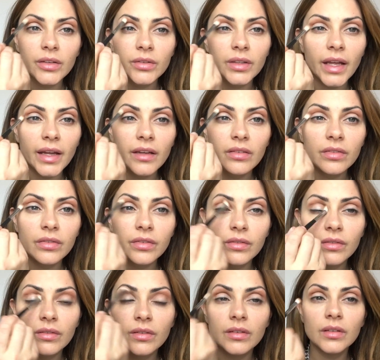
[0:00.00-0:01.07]
your life
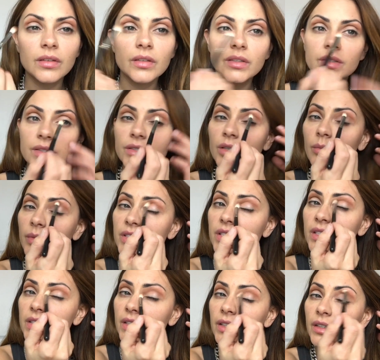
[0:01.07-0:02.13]
so much
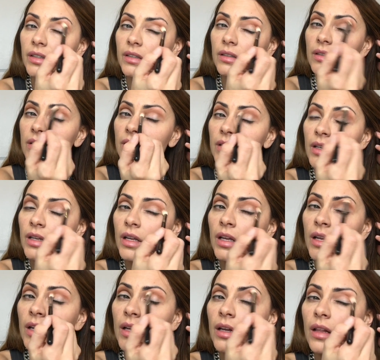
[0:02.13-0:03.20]
easier.
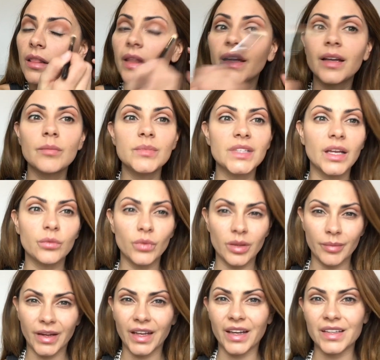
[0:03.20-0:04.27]
Like I'm done with
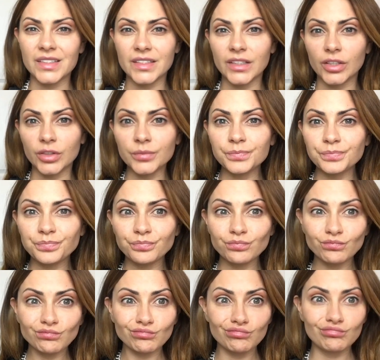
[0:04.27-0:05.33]
my eyes, you know?
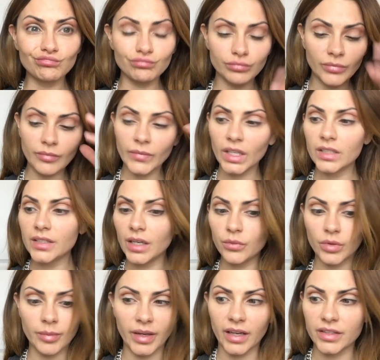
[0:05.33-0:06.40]
Done
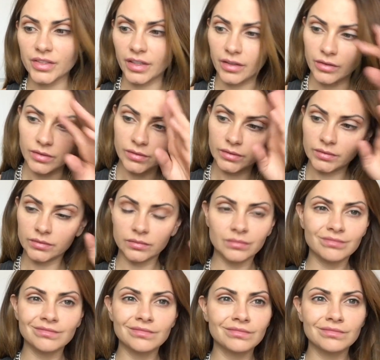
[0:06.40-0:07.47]
with my eyeshadow.
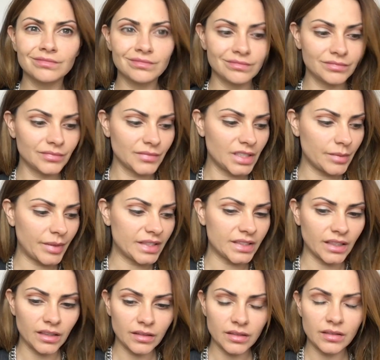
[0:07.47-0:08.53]
It's
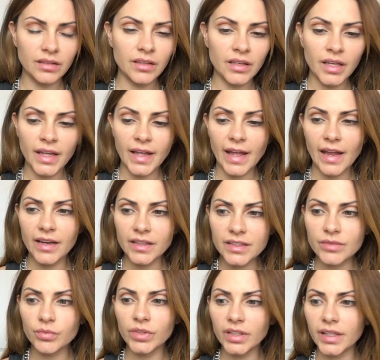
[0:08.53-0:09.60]
amazing. And
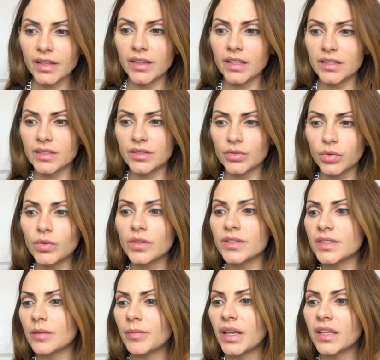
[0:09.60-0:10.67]
it's really these tools
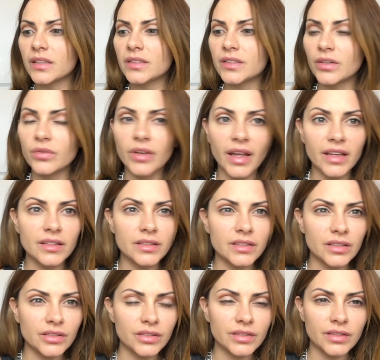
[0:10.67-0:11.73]
that make it so nice
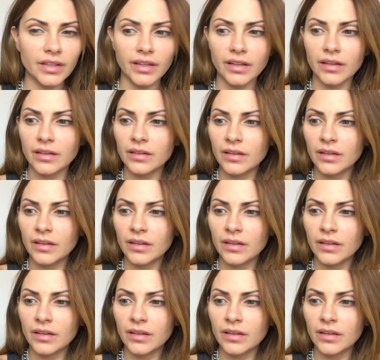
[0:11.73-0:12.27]
to just like